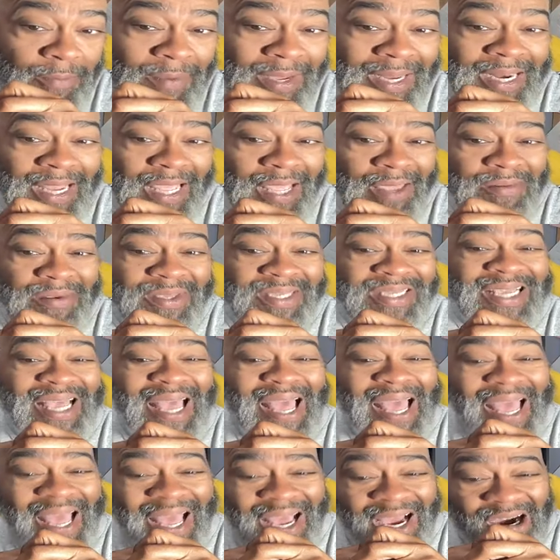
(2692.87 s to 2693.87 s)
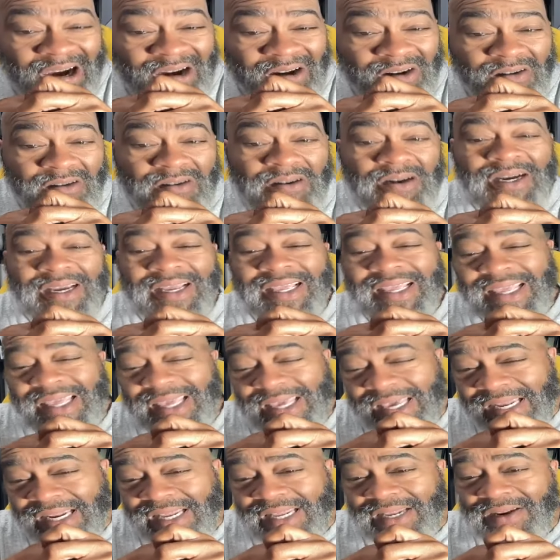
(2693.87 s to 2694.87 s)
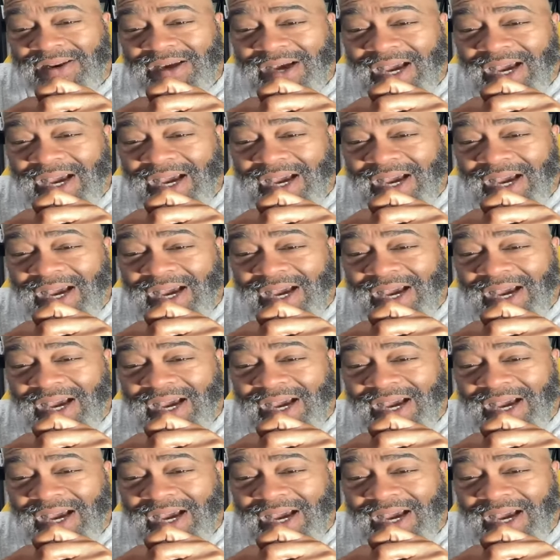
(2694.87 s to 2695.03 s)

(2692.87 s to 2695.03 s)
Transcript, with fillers: My name is Al Kennon.